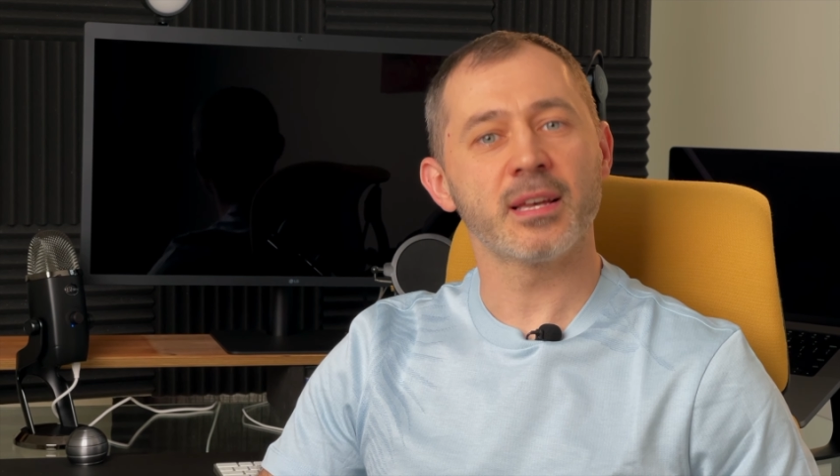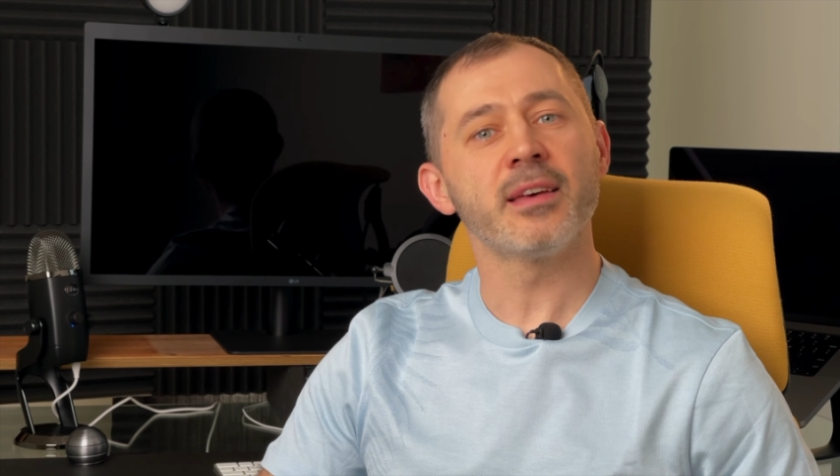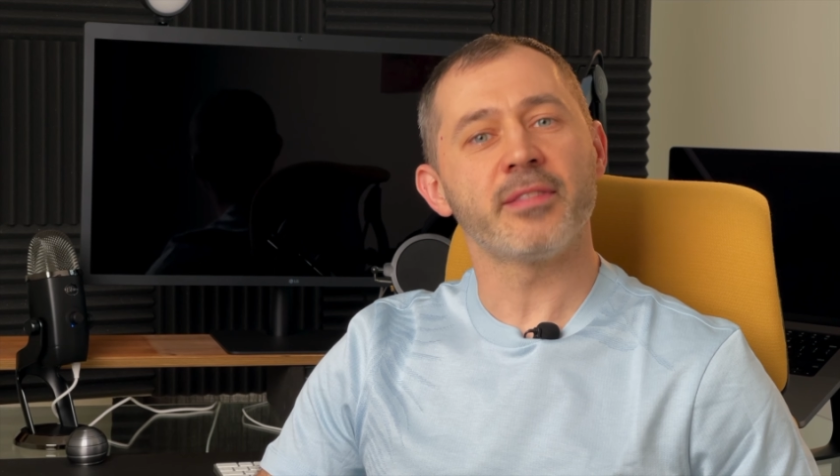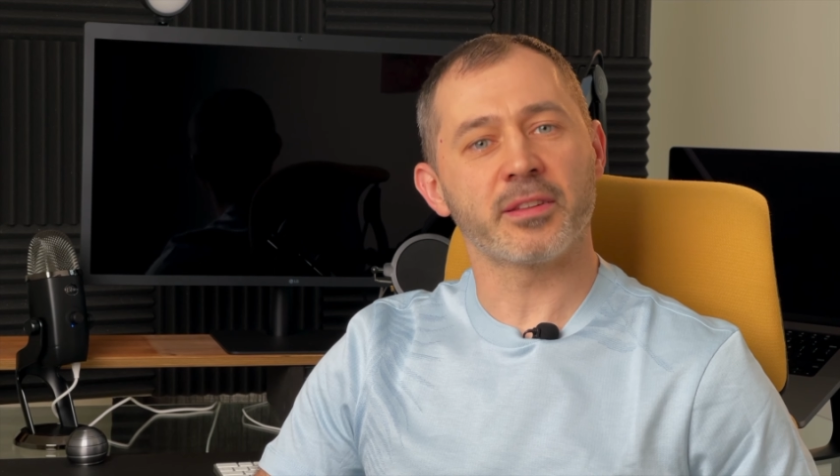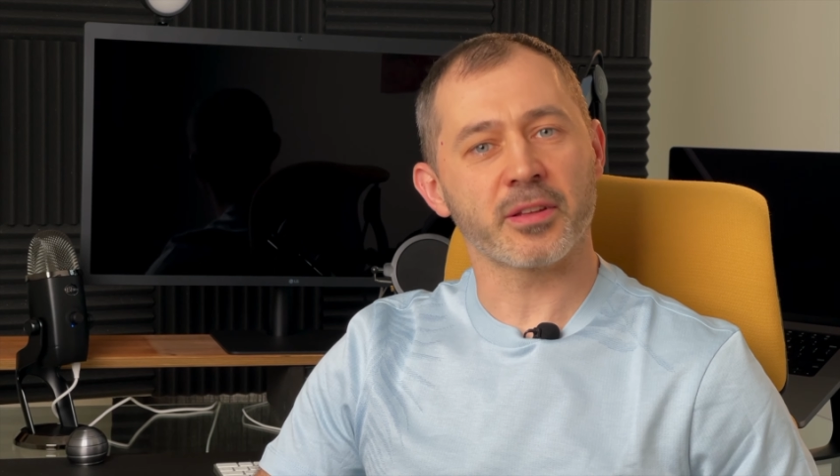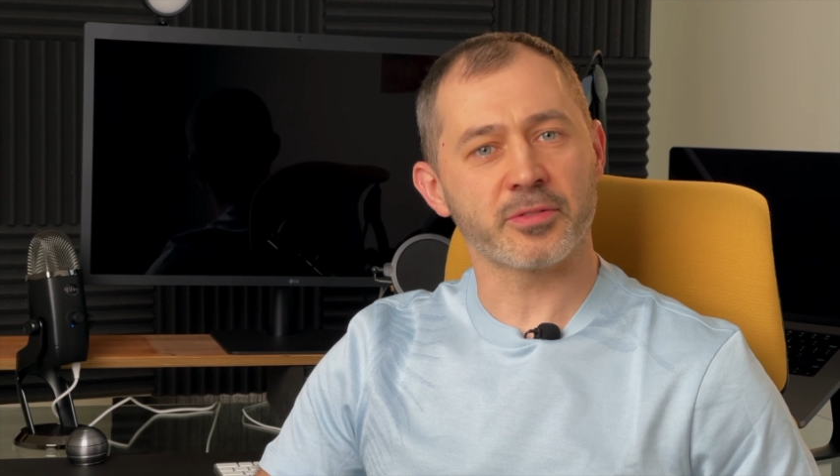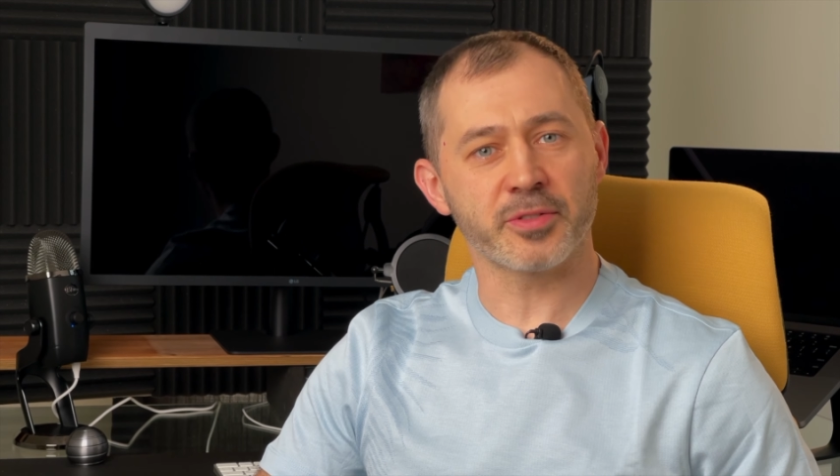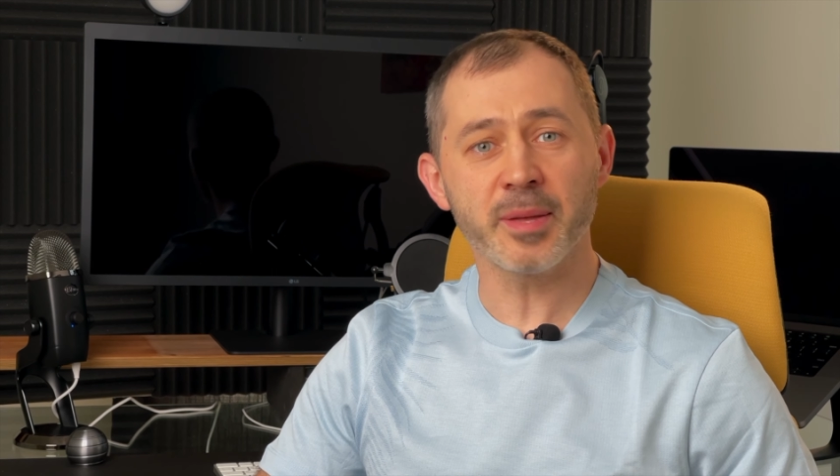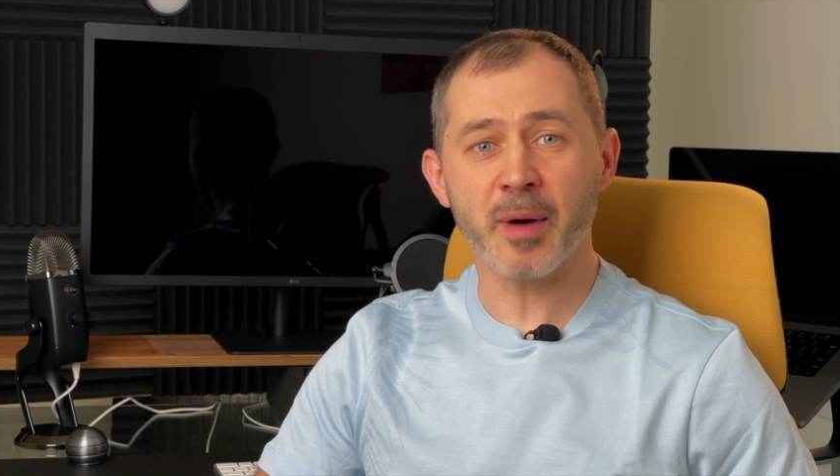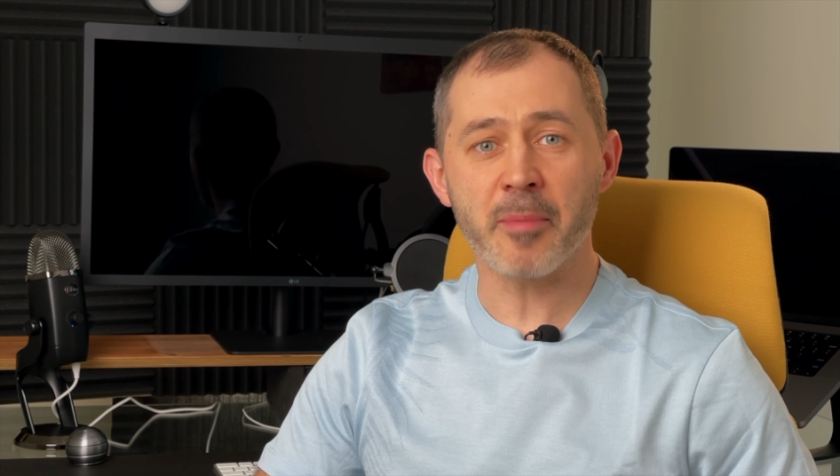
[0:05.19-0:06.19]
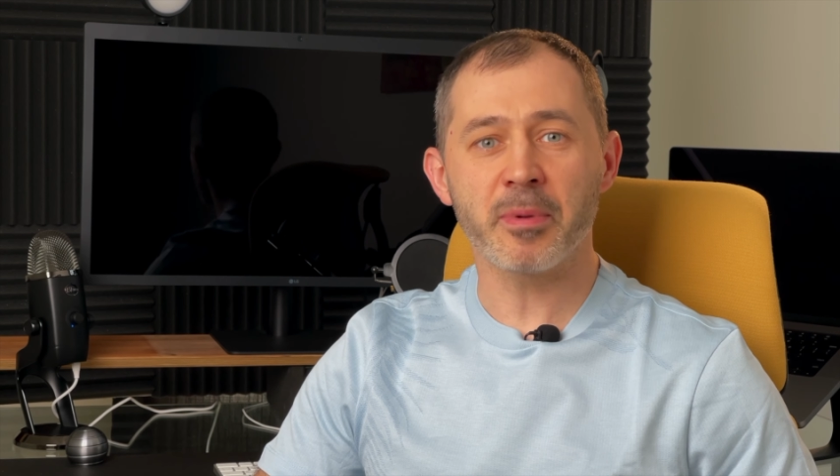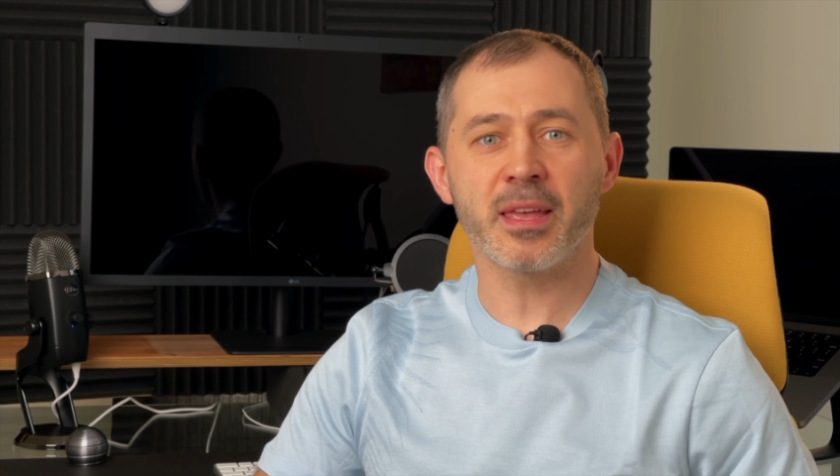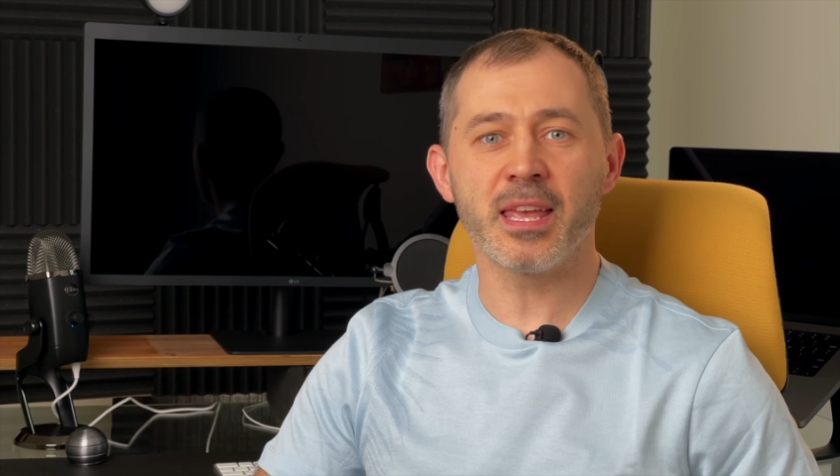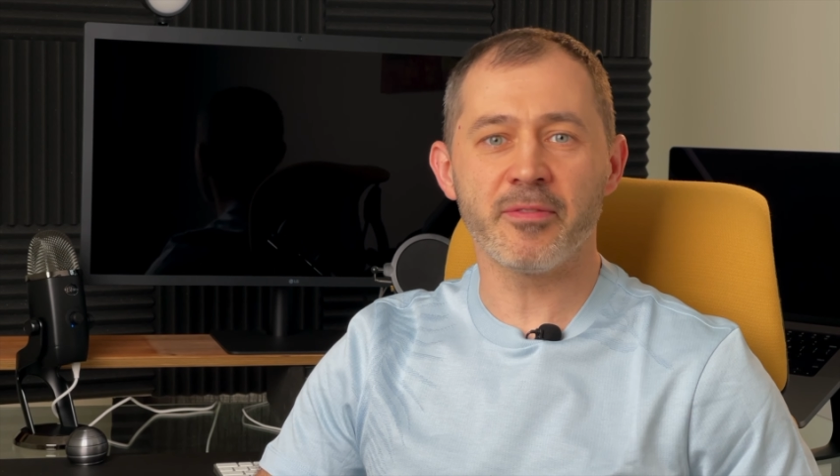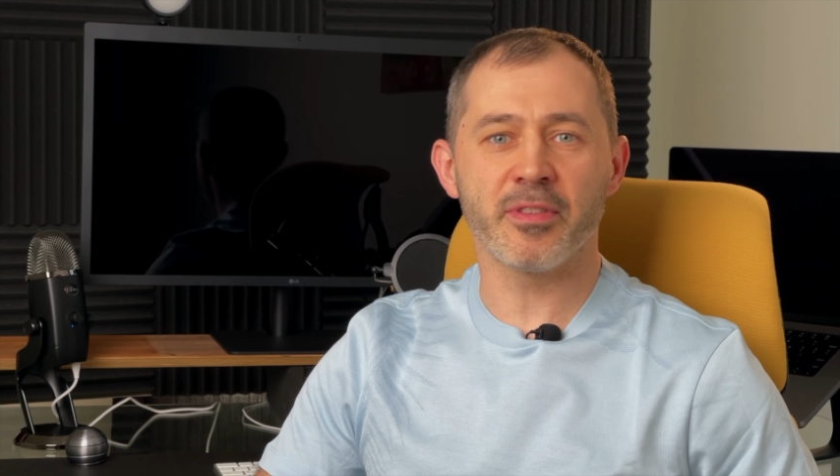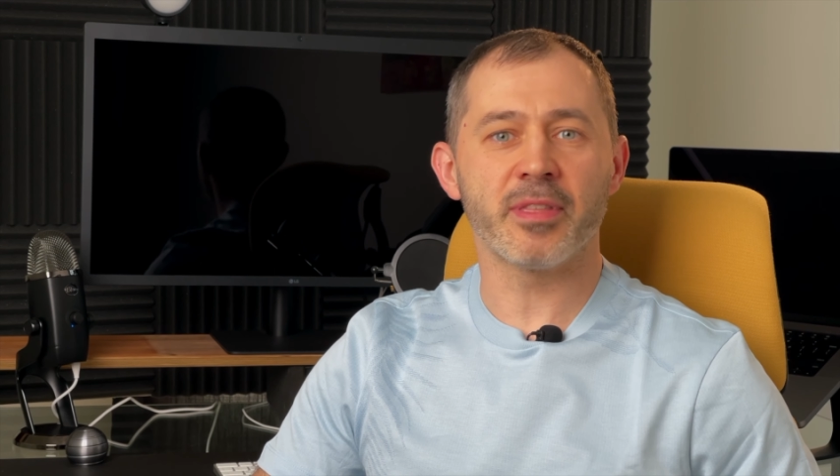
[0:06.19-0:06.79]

that can trip up even the